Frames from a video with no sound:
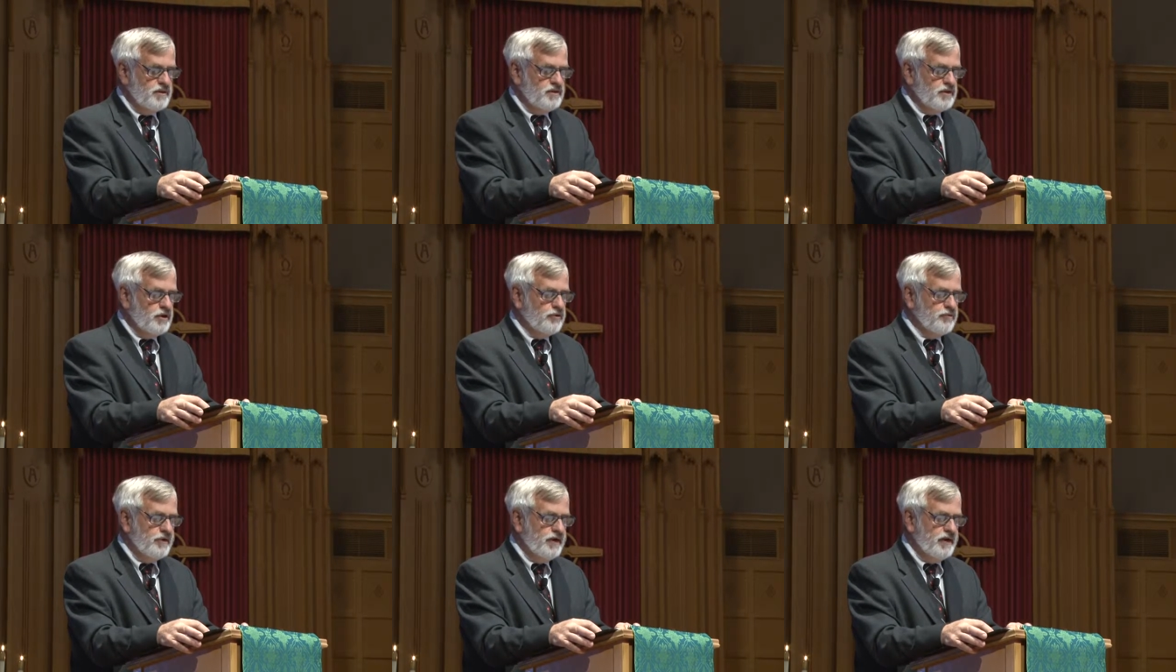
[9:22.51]

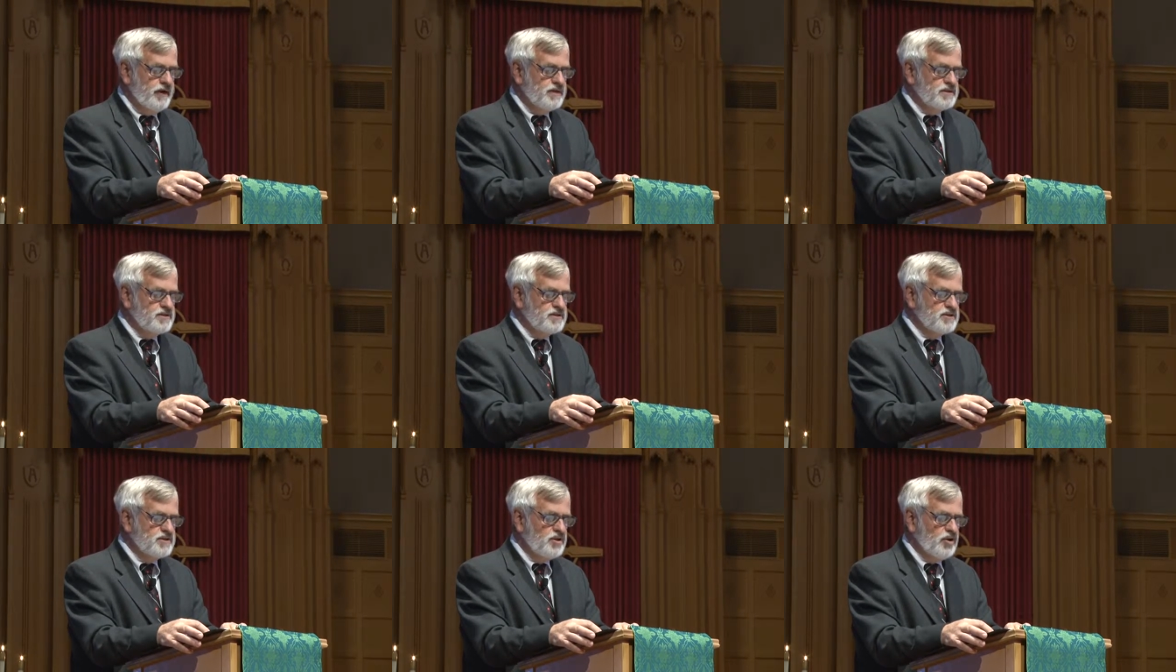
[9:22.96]
The
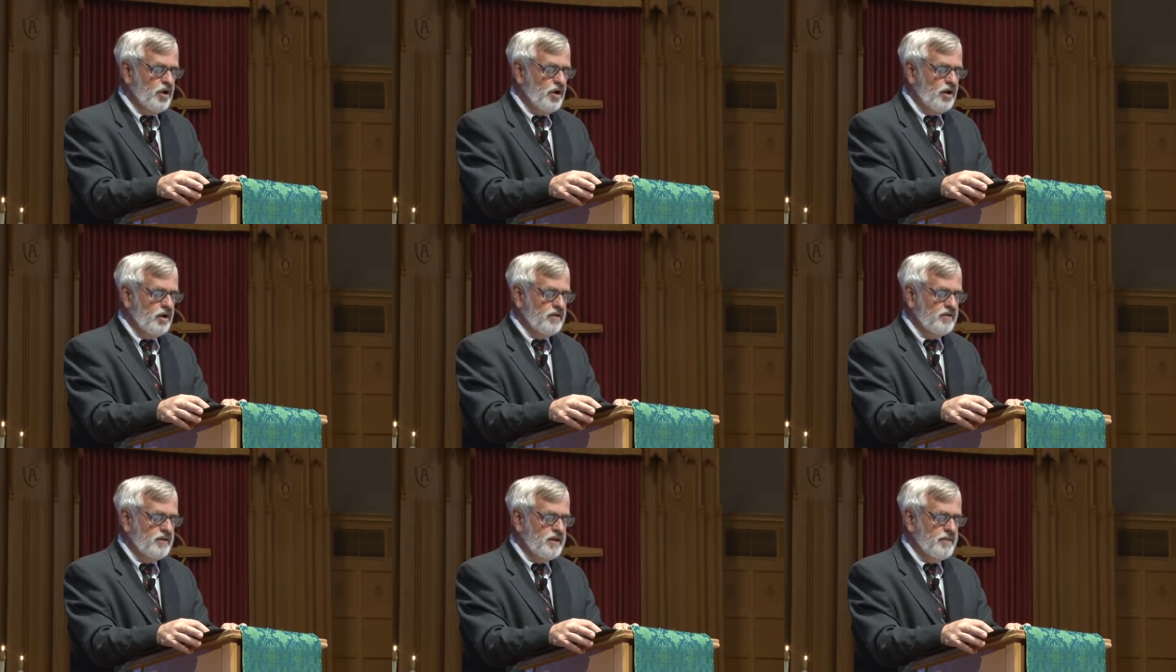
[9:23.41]
Greeks
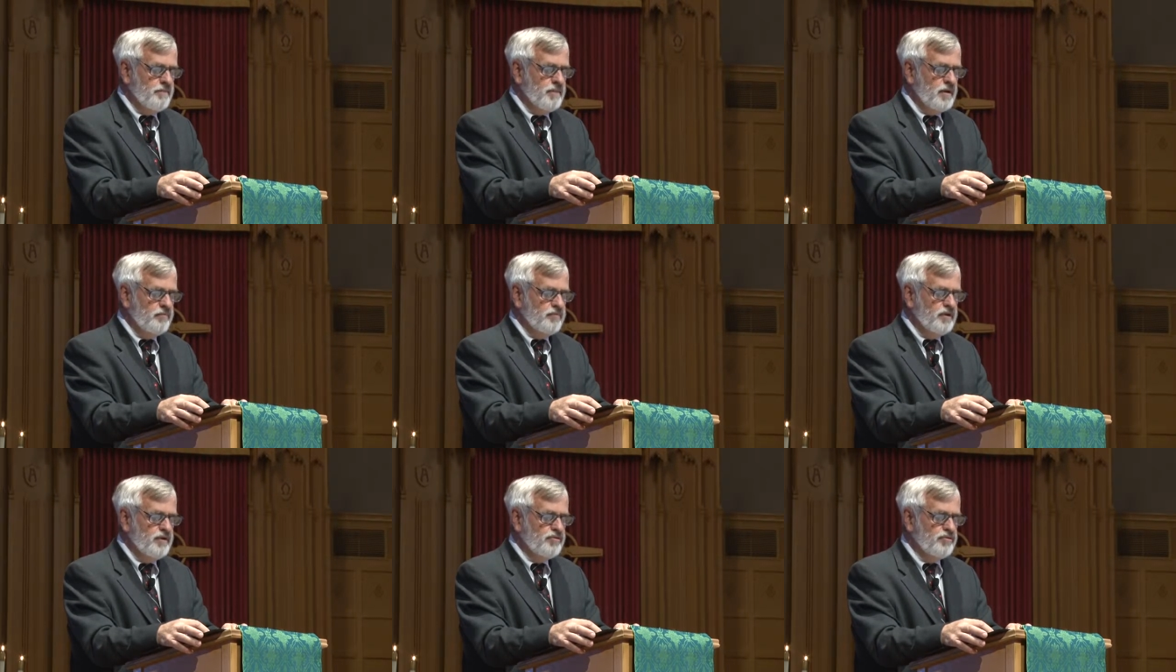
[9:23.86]
called
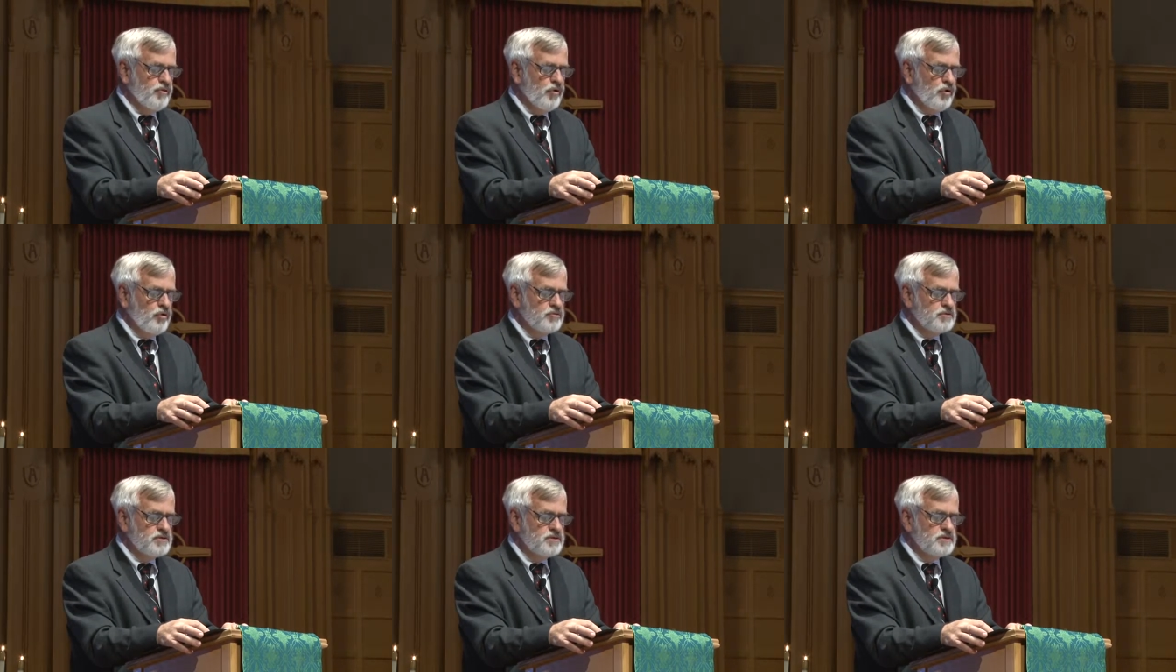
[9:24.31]
them
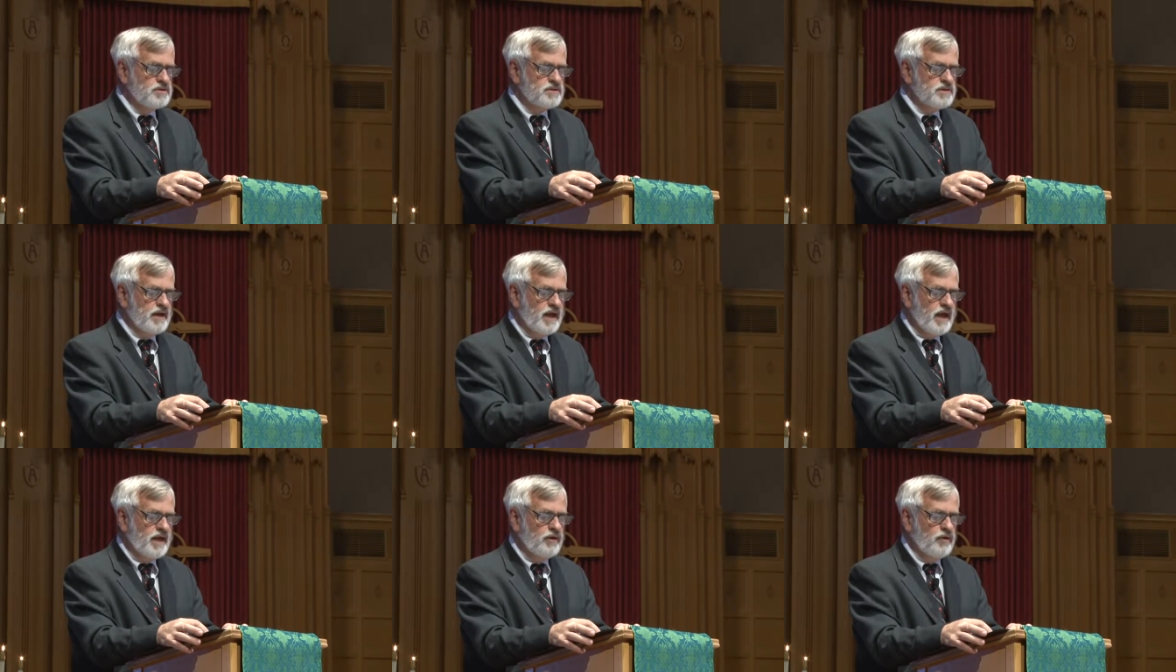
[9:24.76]

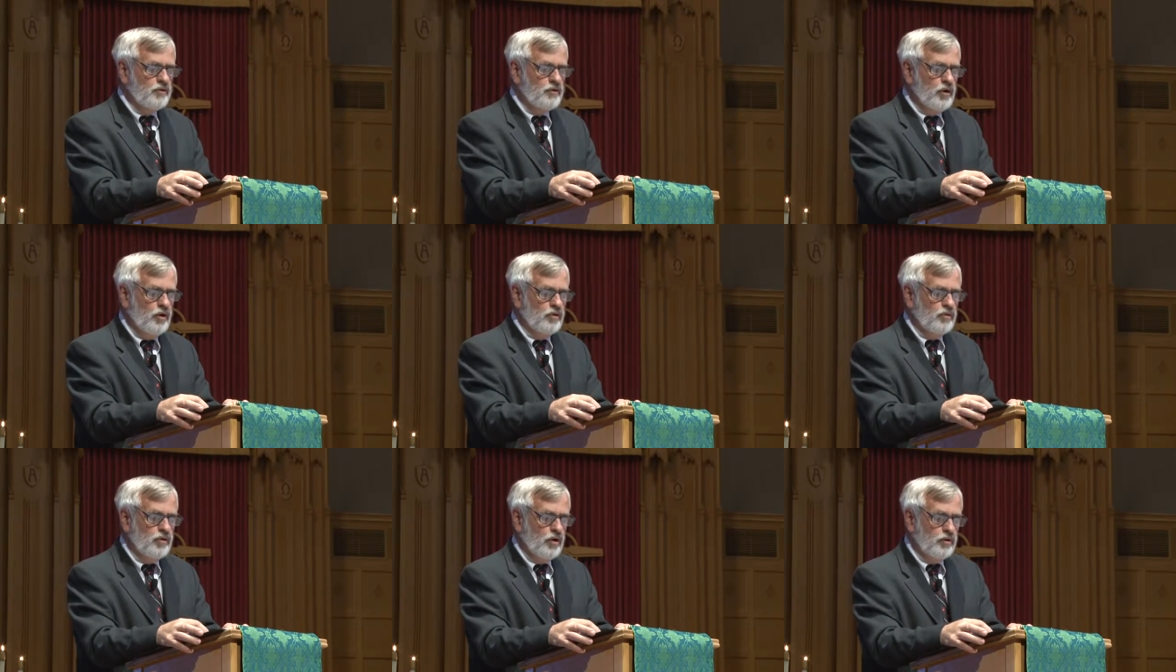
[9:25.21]
mythos and
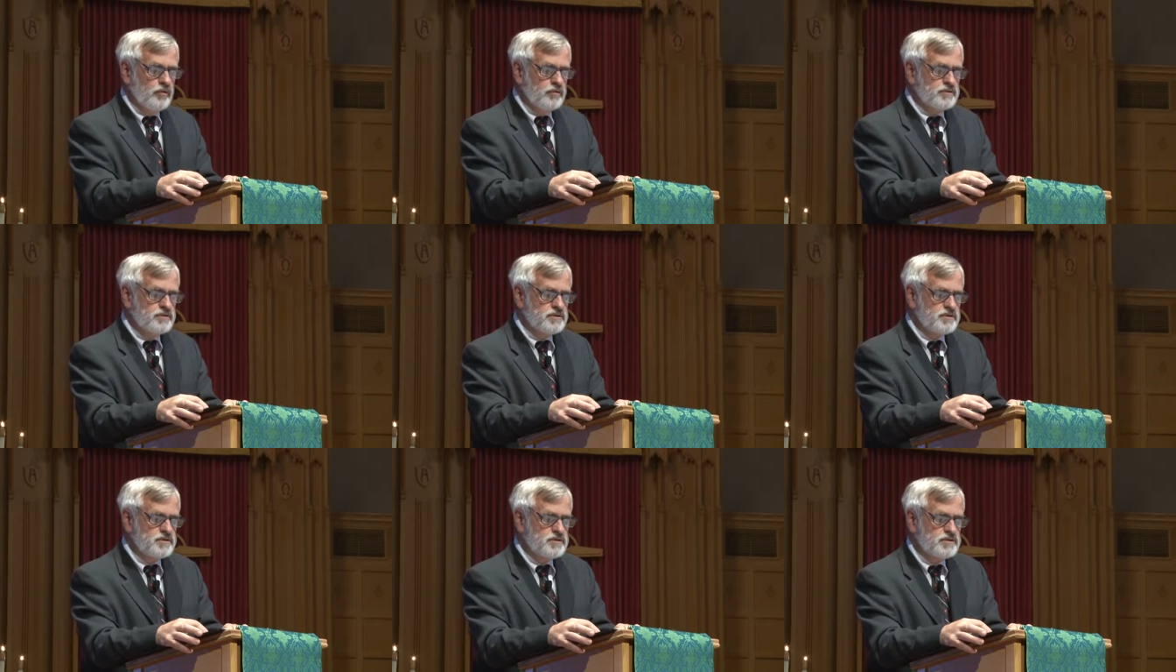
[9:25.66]

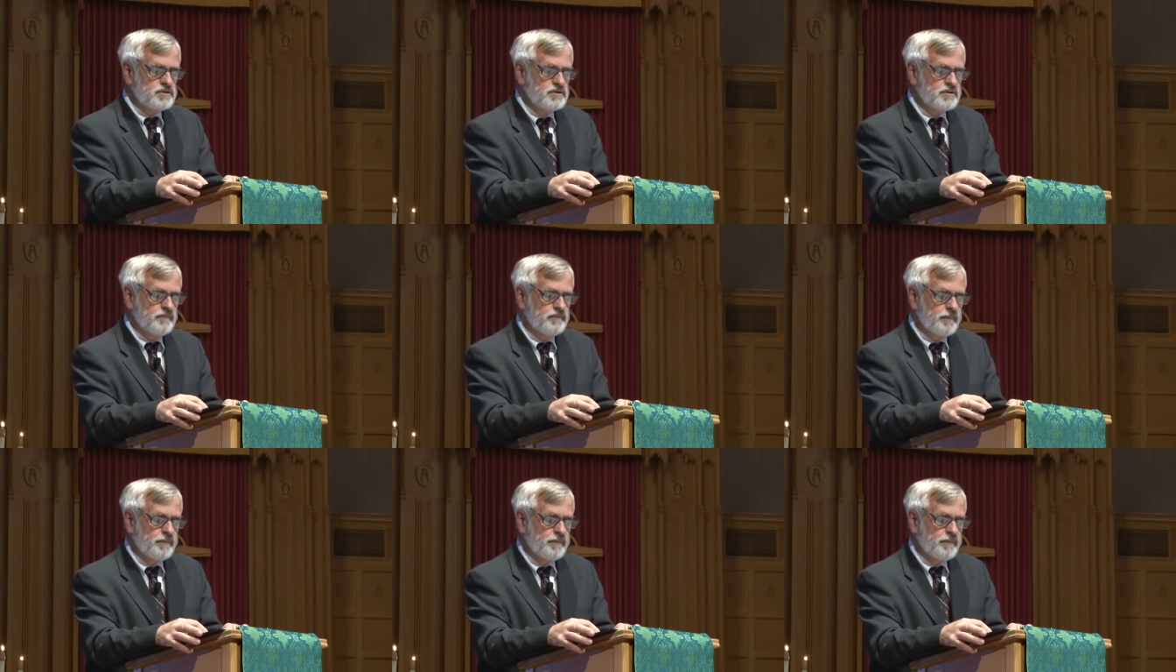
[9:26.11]
logos,